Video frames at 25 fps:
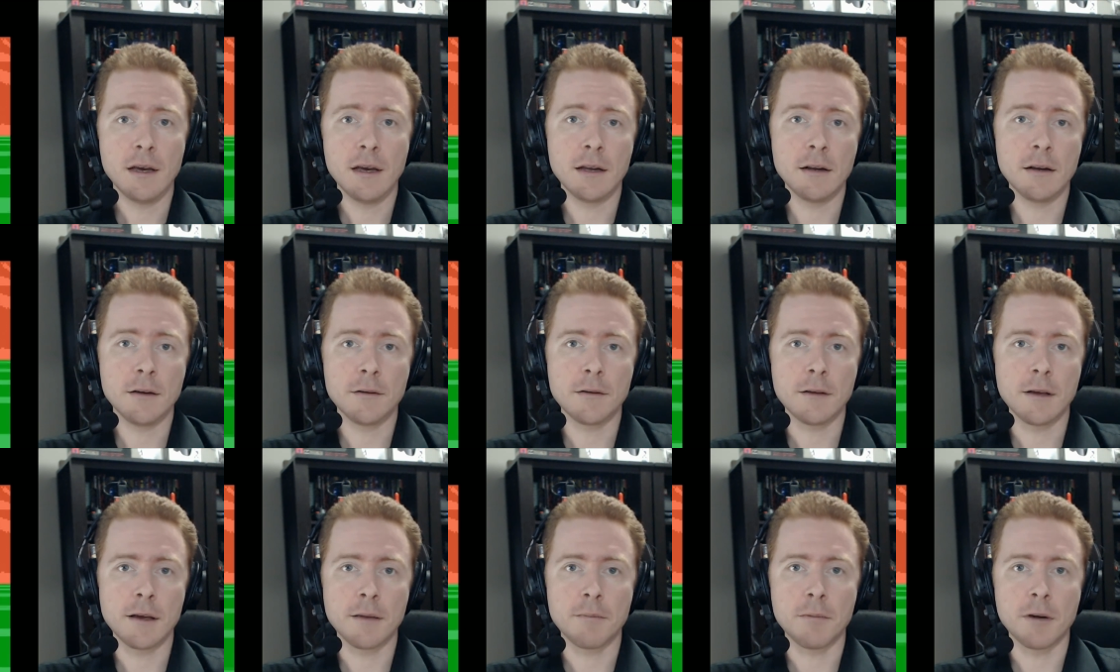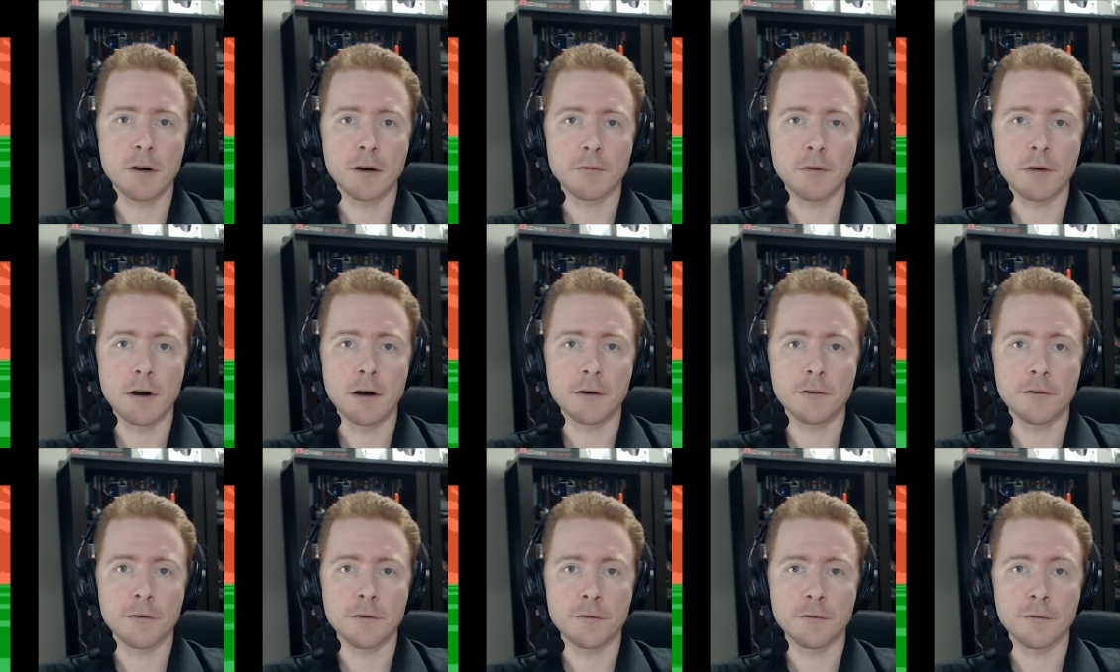and unlike Buck
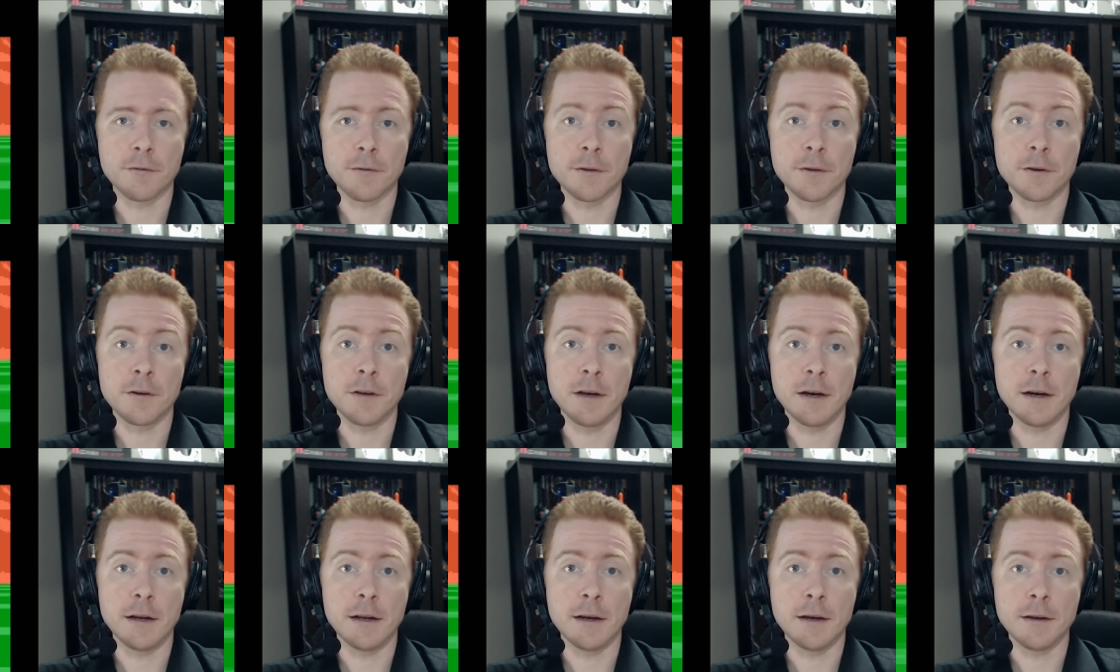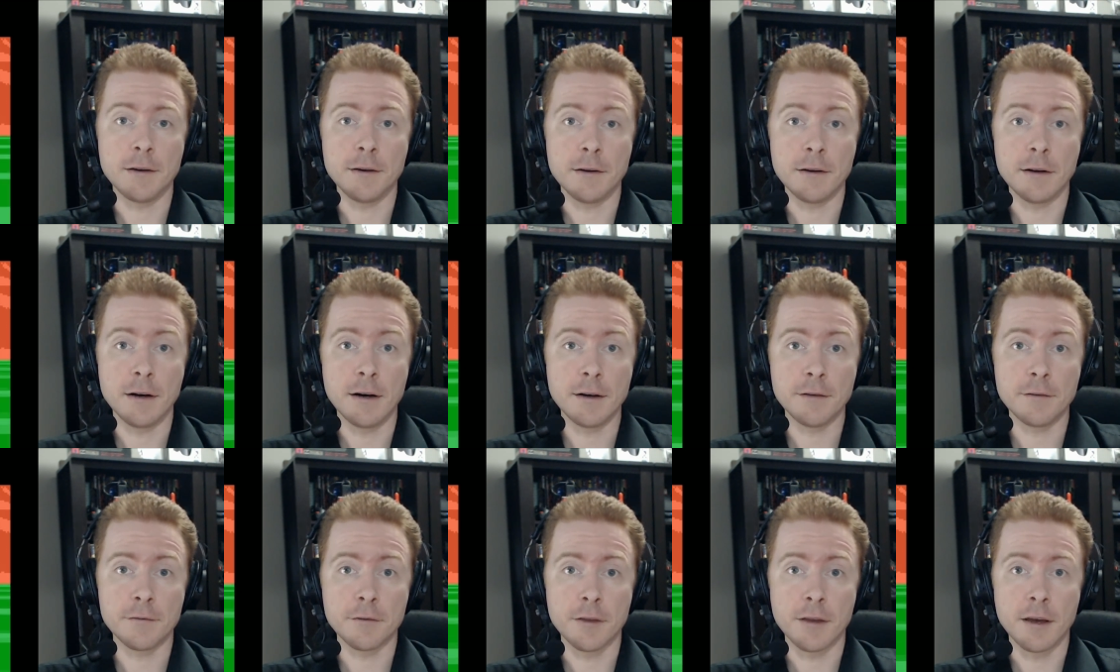Rogers for the
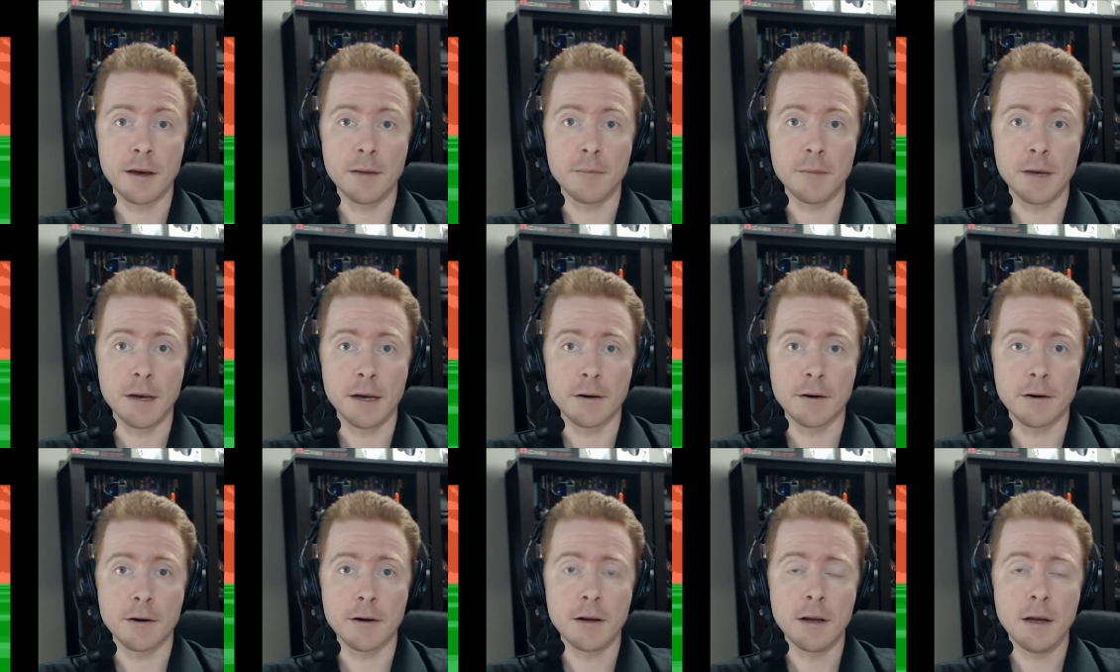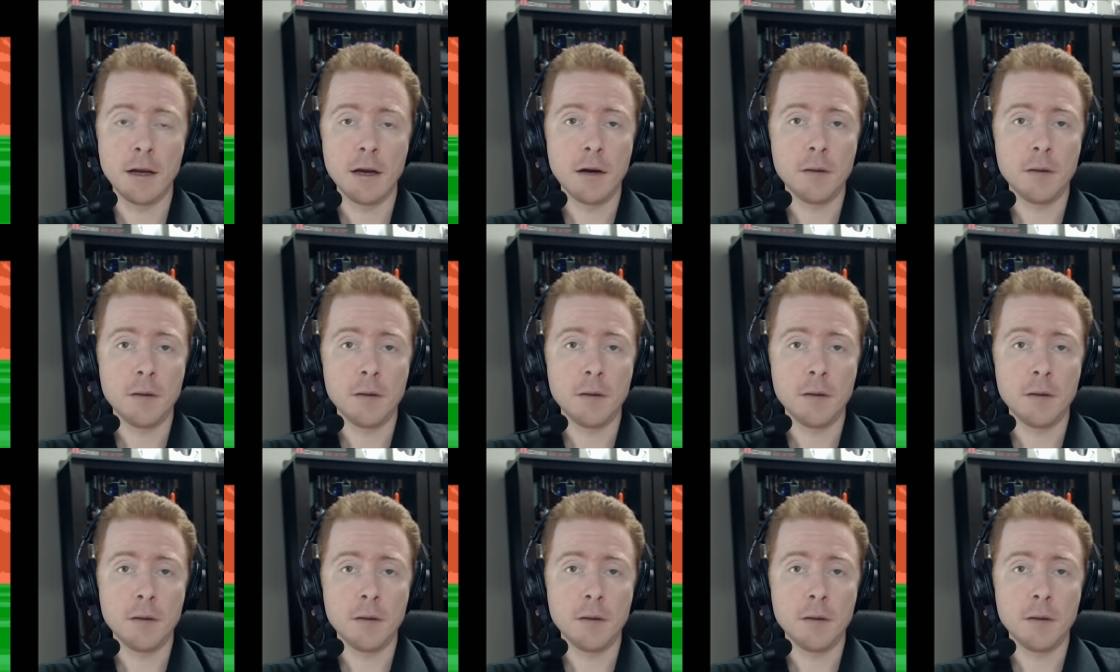TI-99 for that matter,